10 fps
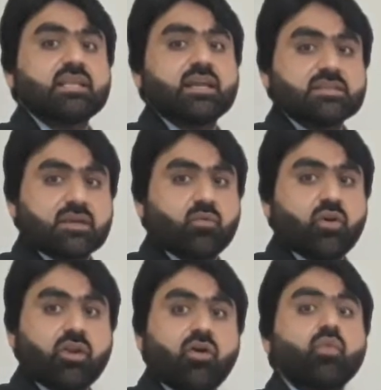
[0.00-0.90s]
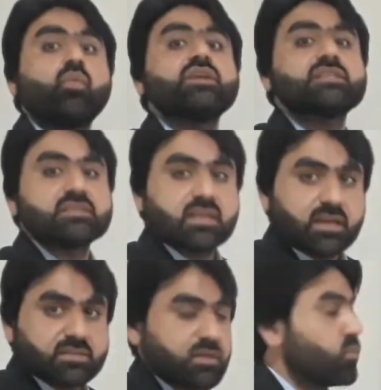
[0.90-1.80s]
the reservoir or which is the
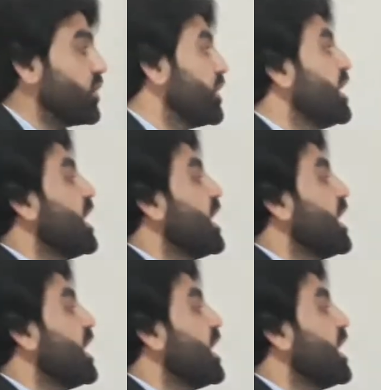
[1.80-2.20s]
reservoir